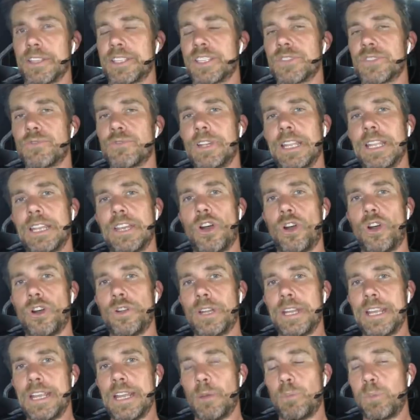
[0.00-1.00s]
this is really
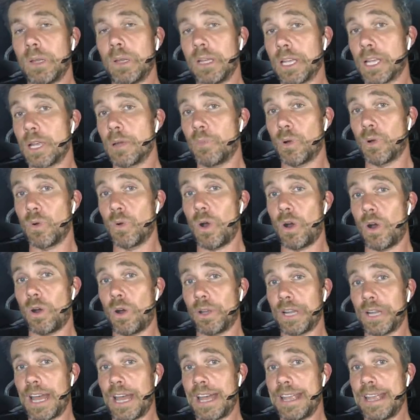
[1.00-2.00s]
only applicable
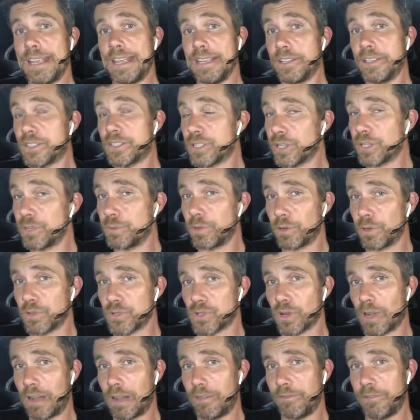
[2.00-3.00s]
on a two-wheel
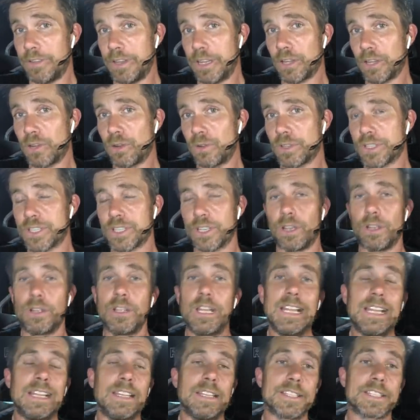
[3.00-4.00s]
drive vehicle. So
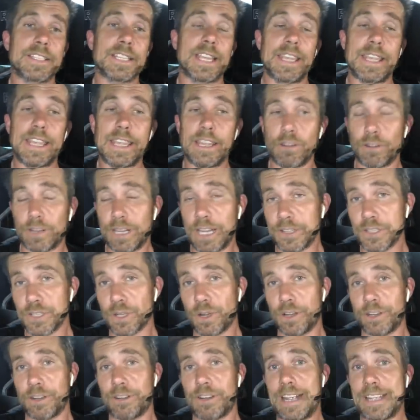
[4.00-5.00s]
let's say here on our
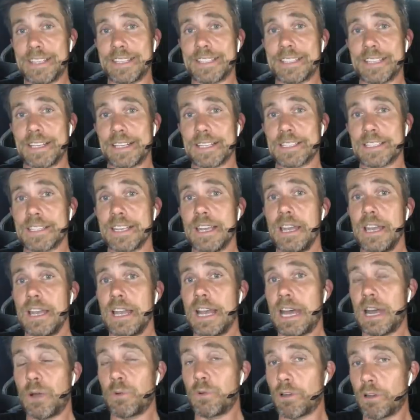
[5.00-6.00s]
Toyota 86,
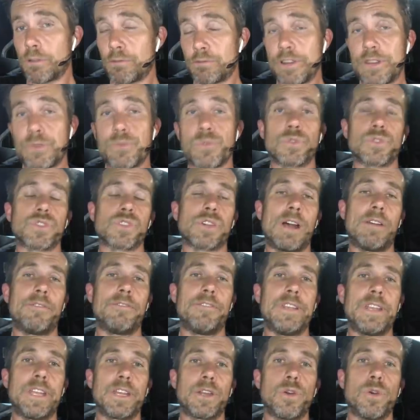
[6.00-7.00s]
we're a rear-wheel drive
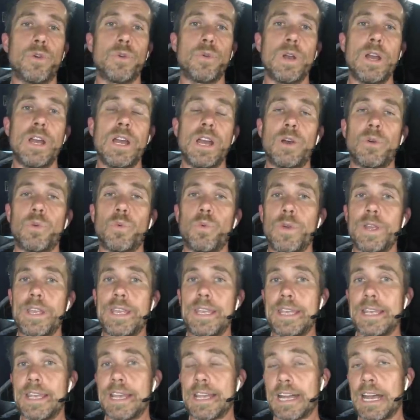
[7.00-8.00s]
vehicle.
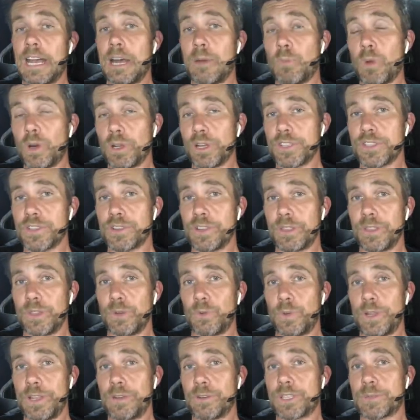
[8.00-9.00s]
We are monitoring
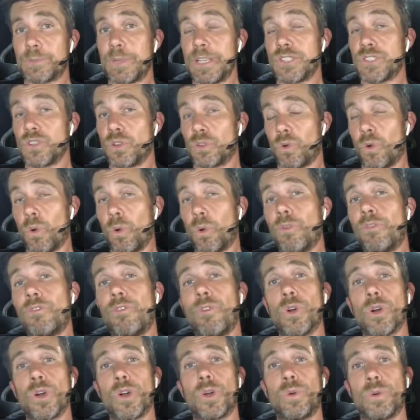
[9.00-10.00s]
the wheel speeds on all
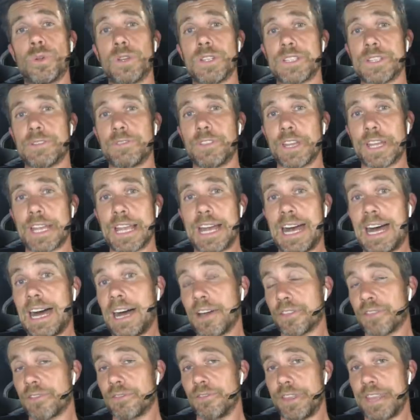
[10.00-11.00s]
four corners of the
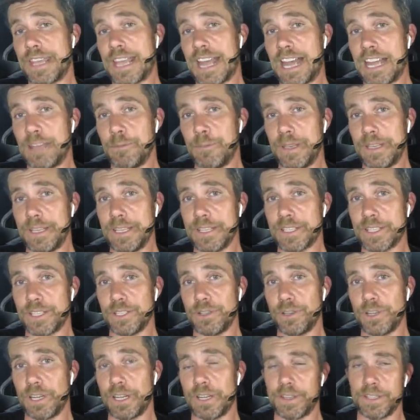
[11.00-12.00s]
car through the
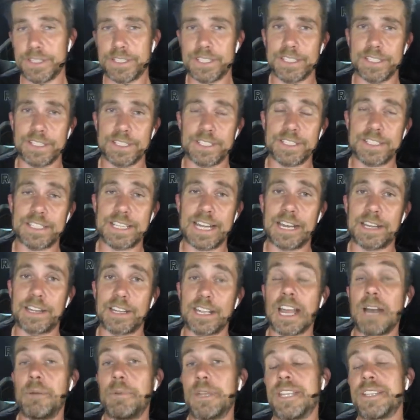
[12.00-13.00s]
ABS unit. This is
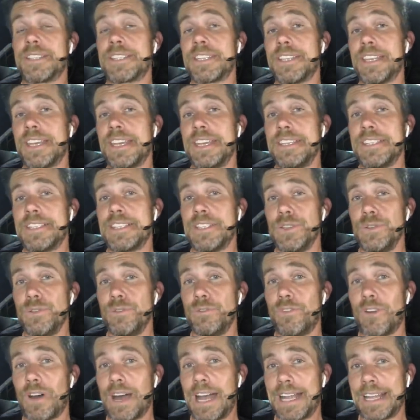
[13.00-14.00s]
data coming into the
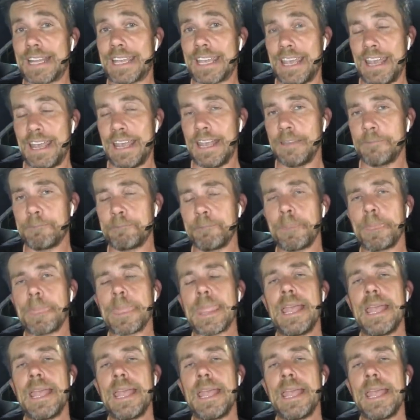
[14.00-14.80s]
ECU via CAN.